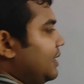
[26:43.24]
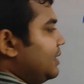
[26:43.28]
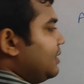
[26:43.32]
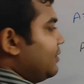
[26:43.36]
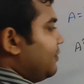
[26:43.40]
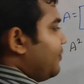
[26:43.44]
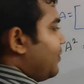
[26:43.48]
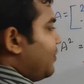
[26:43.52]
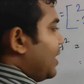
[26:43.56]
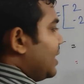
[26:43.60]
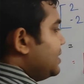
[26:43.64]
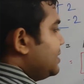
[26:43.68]
the
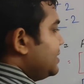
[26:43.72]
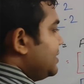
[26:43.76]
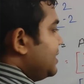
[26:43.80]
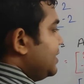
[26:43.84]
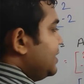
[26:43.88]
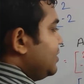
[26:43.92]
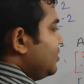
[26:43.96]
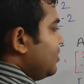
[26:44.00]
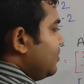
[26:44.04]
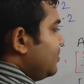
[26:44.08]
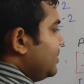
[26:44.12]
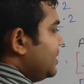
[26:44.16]
first entry
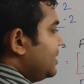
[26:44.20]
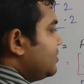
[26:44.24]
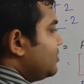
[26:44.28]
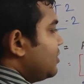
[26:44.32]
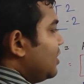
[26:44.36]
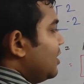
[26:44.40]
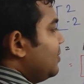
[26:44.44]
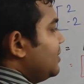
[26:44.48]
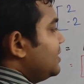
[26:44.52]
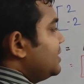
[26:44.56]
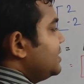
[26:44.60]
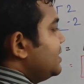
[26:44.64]
of this
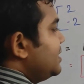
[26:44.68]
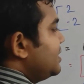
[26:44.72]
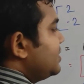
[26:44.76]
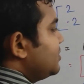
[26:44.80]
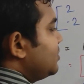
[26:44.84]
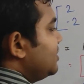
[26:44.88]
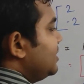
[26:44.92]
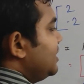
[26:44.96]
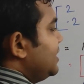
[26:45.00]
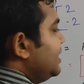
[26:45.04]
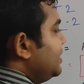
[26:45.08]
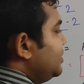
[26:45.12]
column is this, so
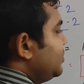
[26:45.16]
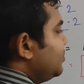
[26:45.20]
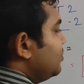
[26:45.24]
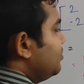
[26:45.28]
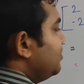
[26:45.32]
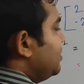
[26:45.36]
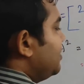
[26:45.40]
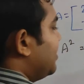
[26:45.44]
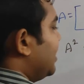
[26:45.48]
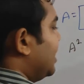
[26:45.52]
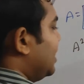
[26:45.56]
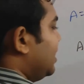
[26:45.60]
it should be
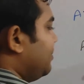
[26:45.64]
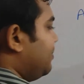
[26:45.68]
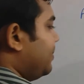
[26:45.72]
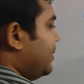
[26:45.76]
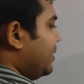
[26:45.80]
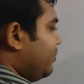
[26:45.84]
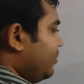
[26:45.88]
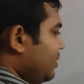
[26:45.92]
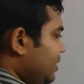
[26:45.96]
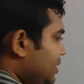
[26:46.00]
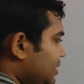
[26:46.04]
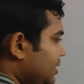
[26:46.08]
multiplied
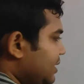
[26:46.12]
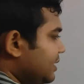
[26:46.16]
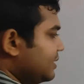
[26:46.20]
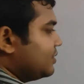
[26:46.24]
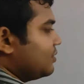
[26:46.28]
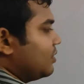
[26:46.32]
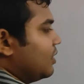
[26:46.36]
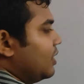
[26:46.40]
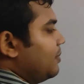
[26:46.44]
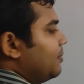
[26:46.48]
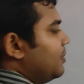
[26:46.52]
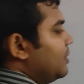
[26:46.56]
with this
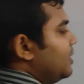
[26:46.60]
column.